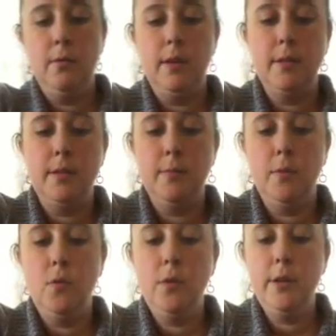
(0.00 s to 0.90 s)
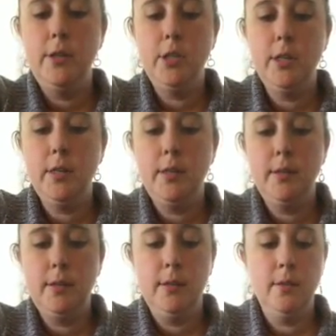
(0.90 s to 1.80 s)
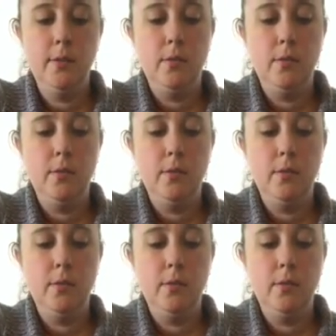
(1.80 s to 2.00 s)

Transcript: Get some oranges,